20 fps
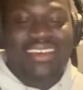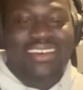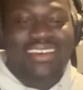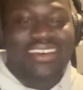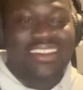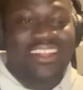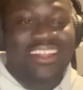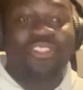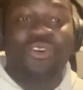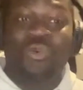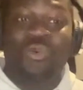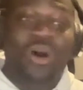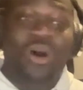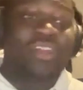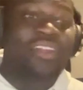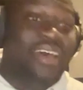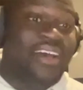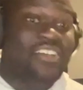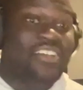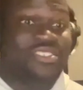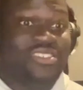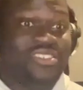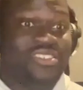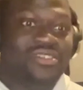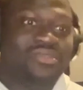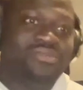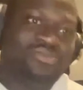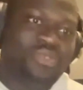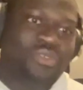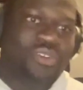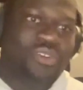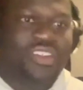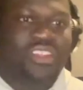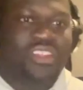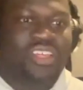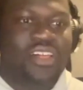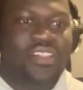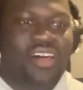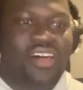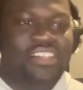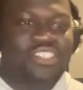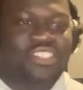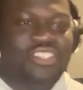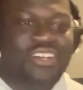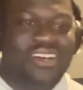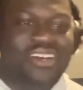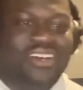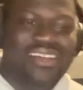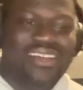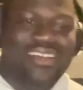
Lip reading: Another one actually, because we already did that last year.